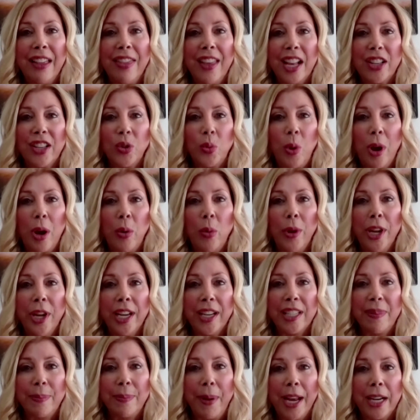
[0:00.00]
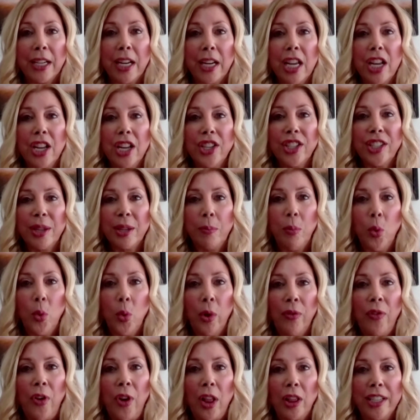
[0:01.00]
And that's why we expect some
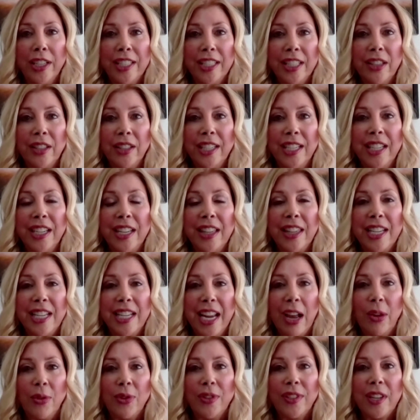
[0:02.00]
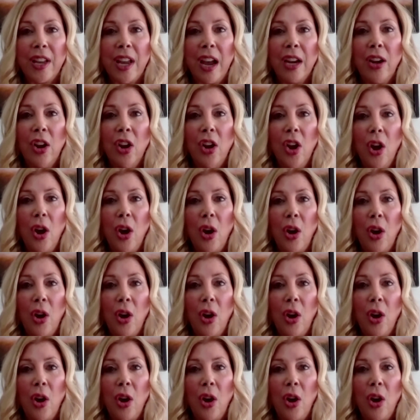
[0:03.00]
more volatility to the downside